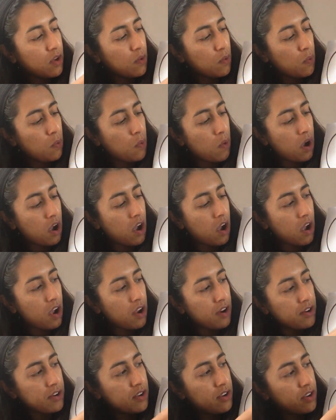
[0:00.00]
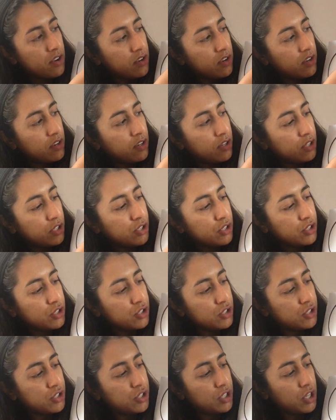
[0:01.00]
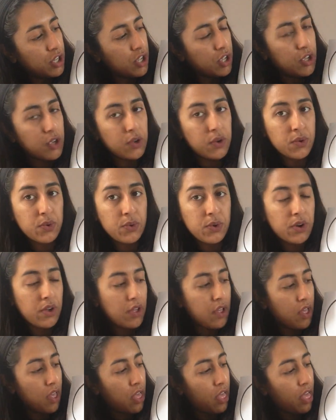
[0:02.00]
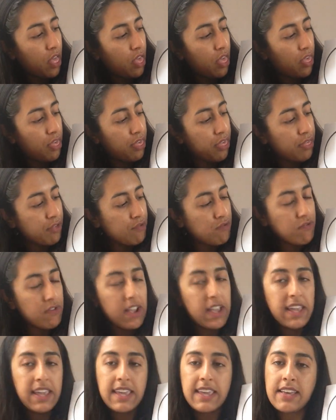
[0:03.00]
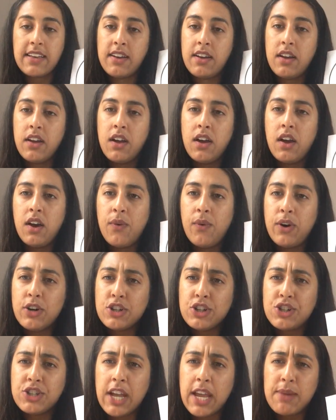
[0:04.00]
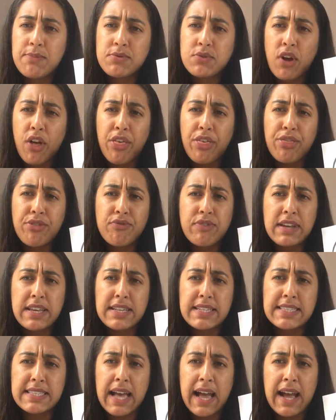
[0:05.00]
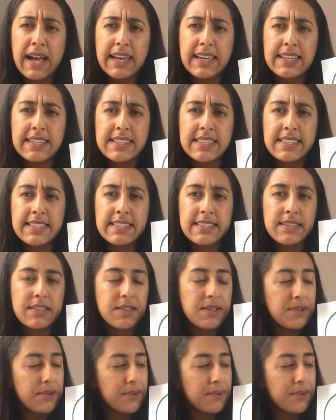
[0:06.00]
1, 2, 3. What shape's got 3 sides?